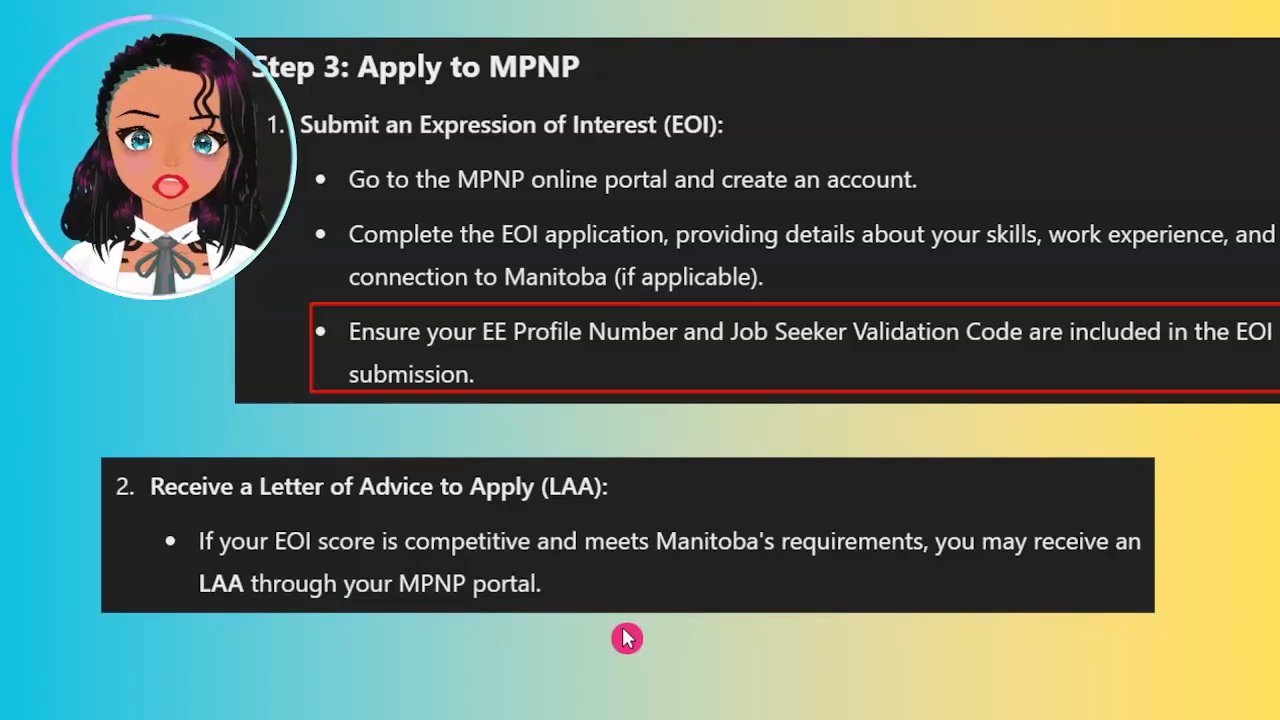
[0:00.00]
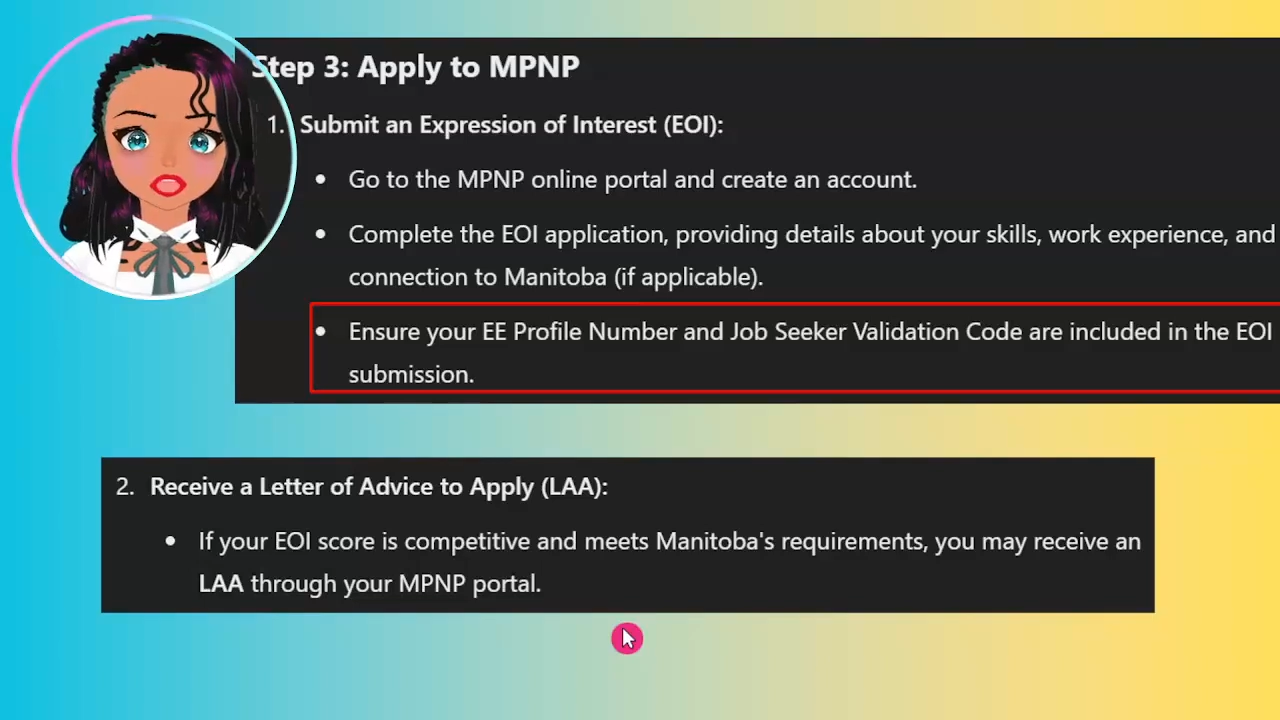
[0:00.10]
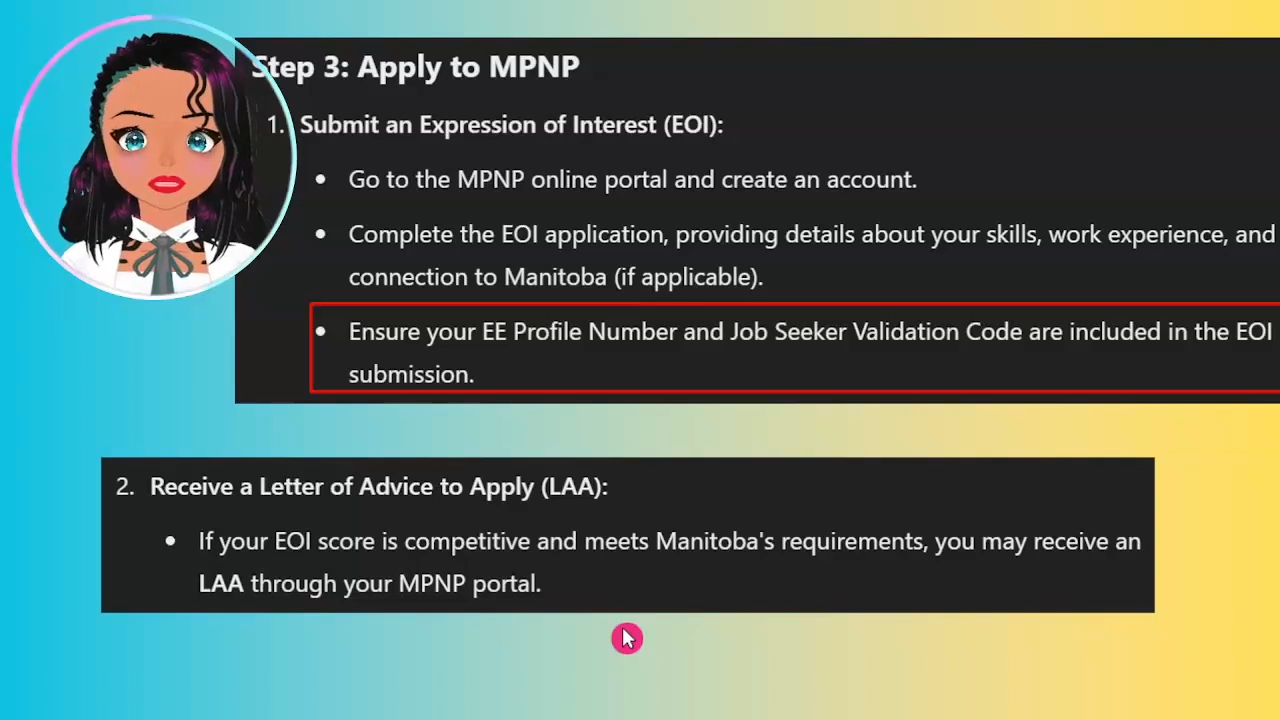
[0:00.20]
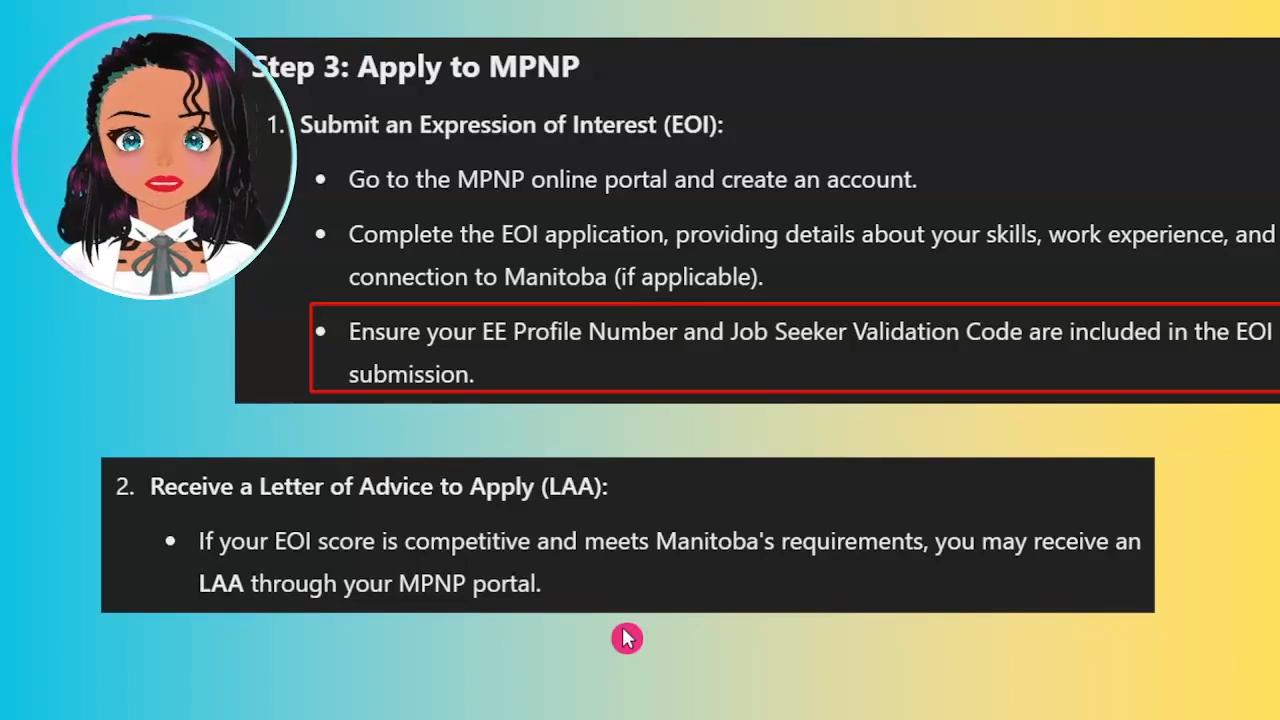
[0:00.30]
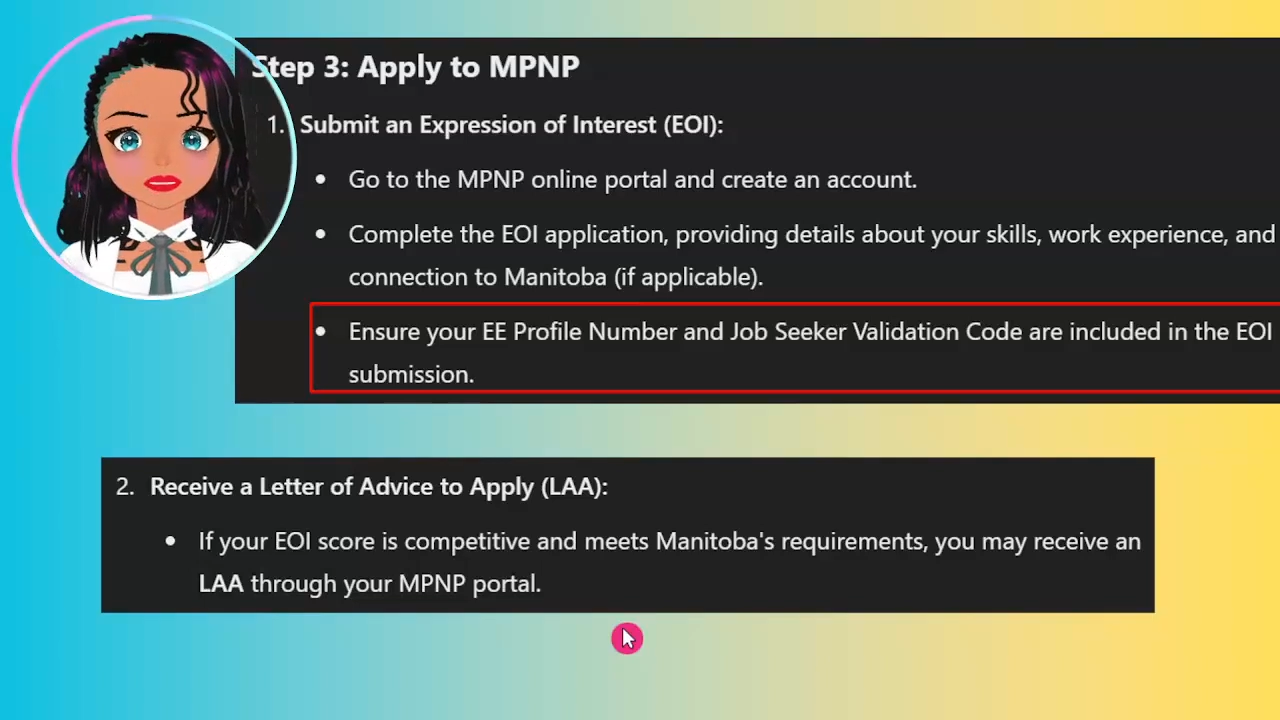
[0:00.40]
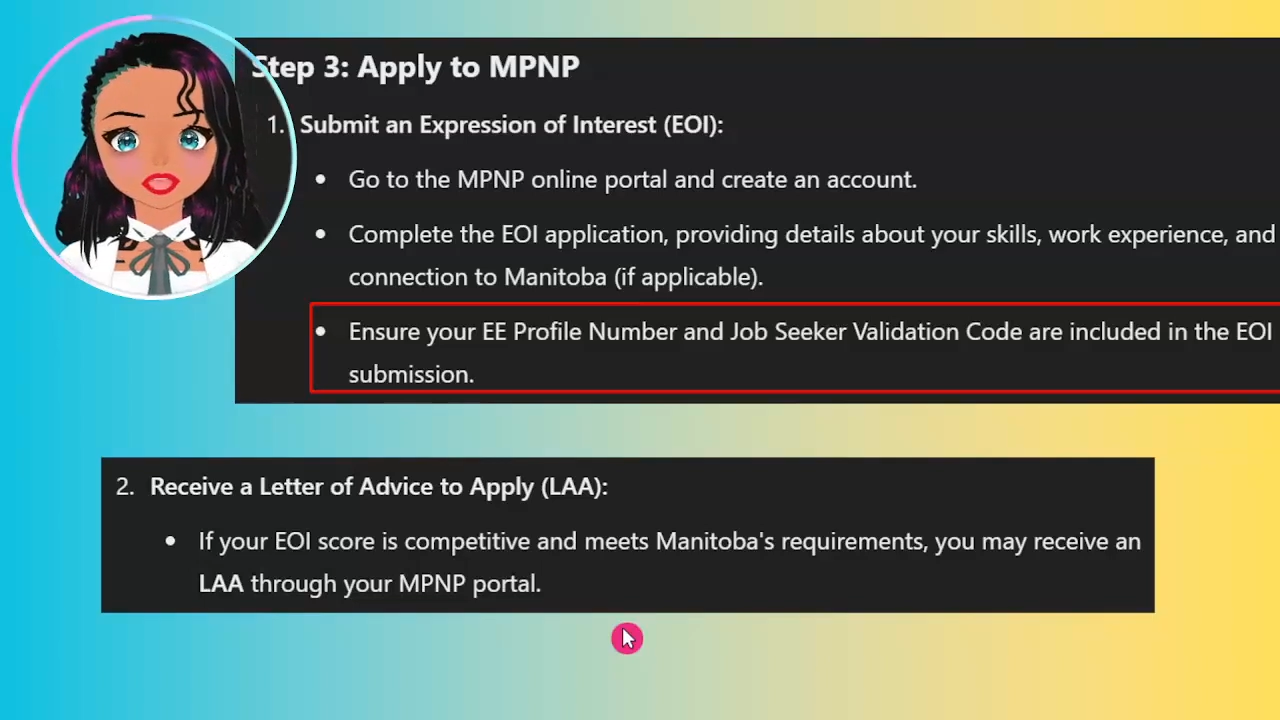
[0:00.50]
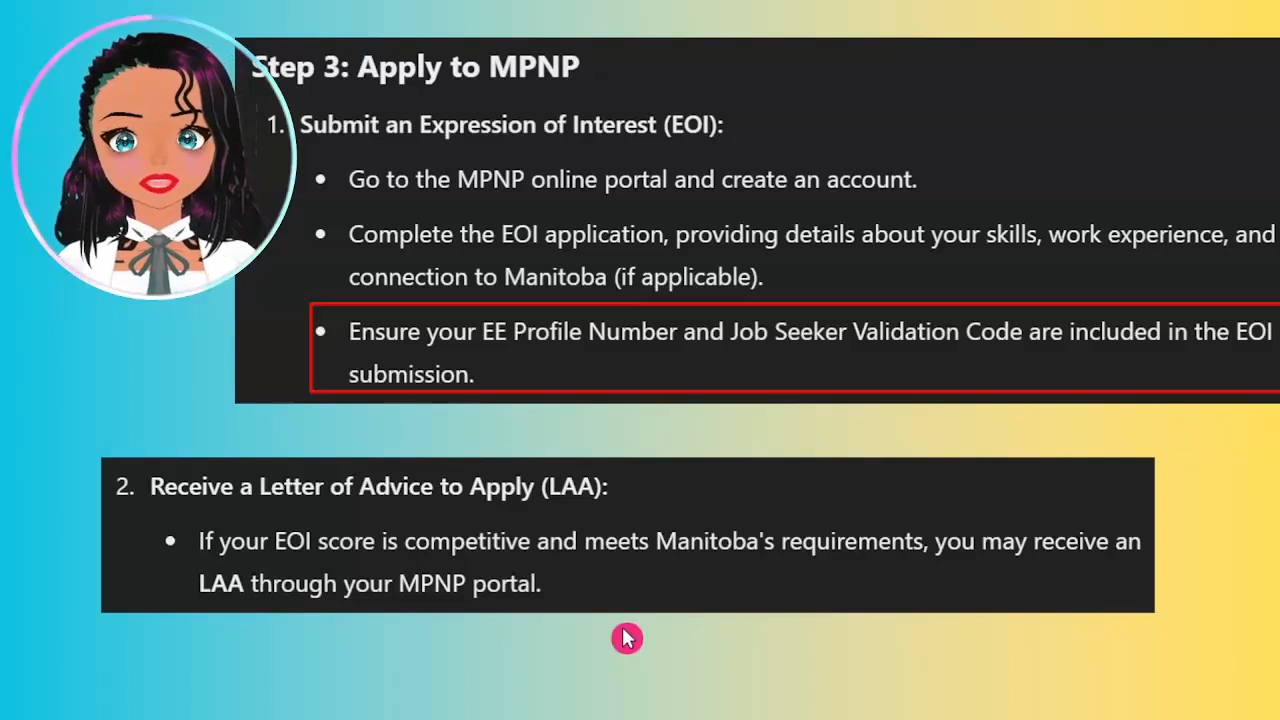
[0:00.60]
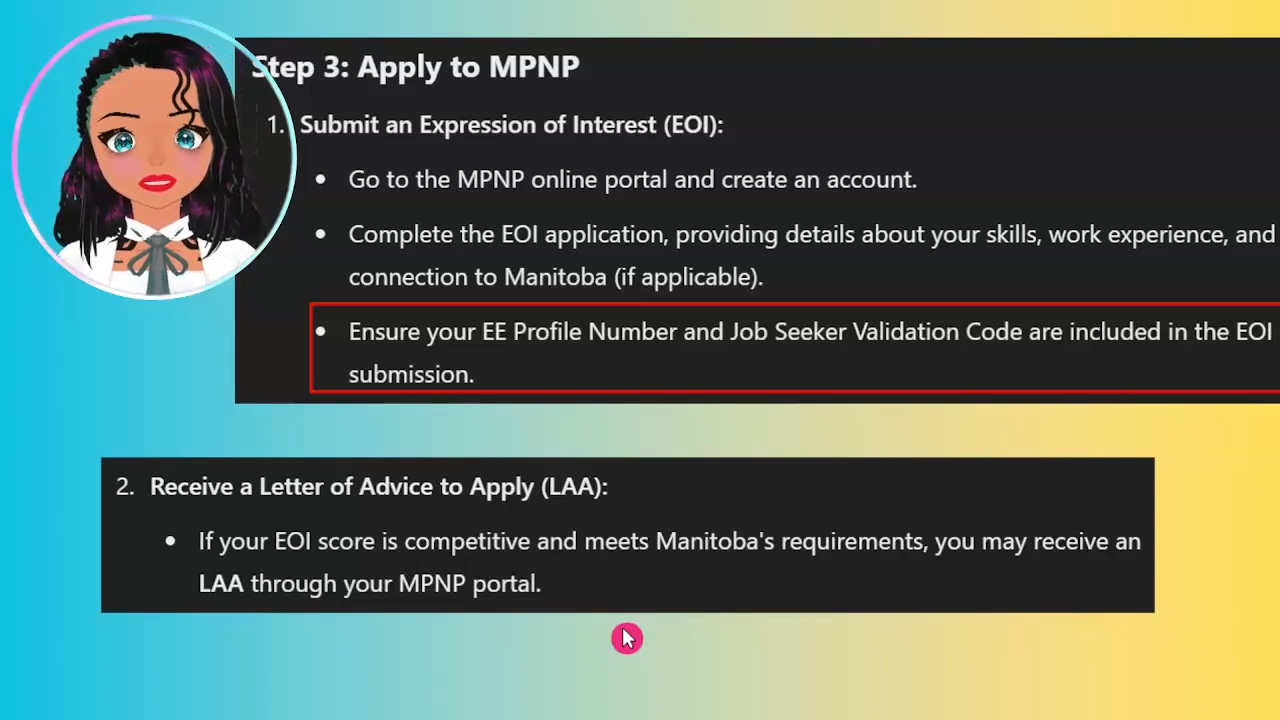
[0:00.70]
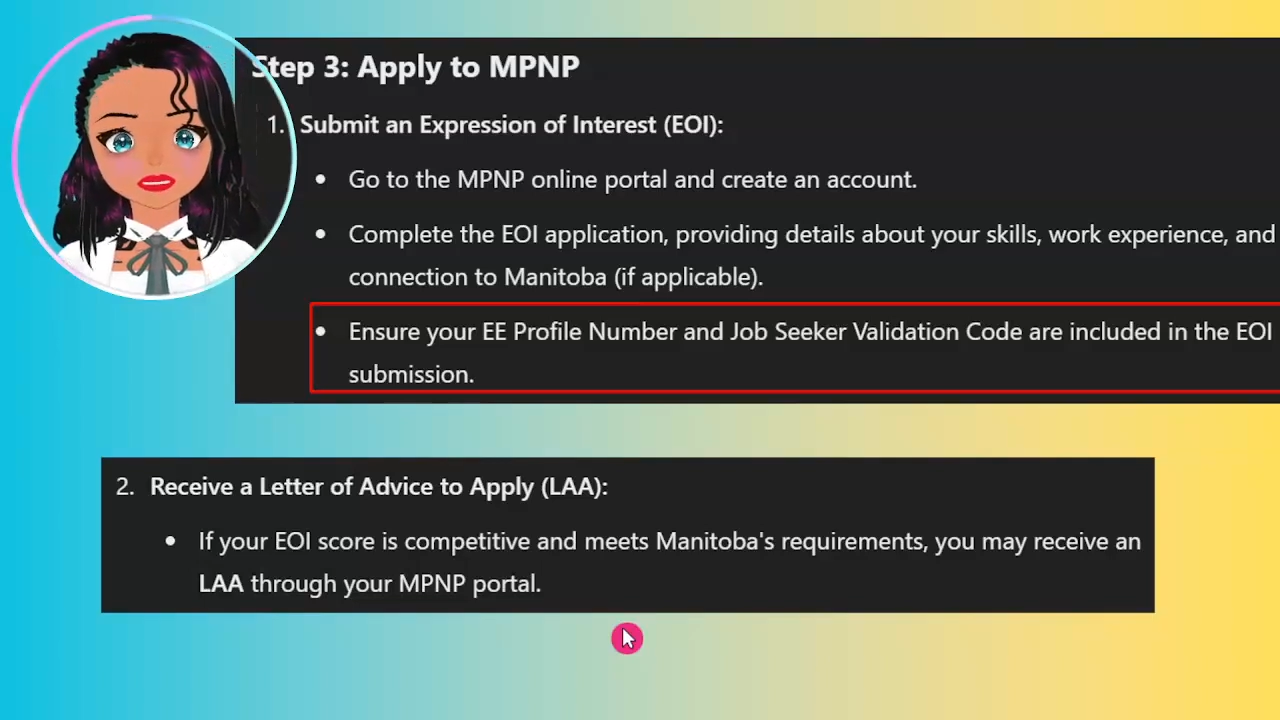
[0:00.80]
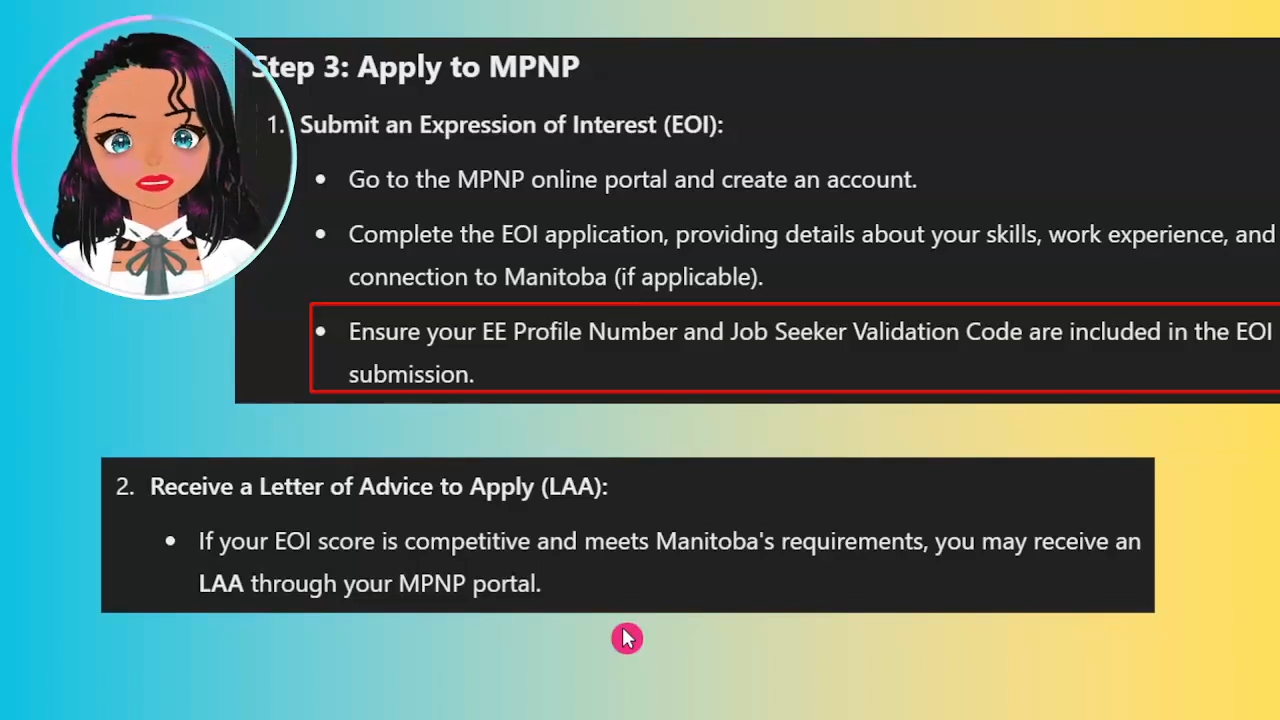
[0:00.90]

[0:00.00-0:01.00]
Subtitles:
resources.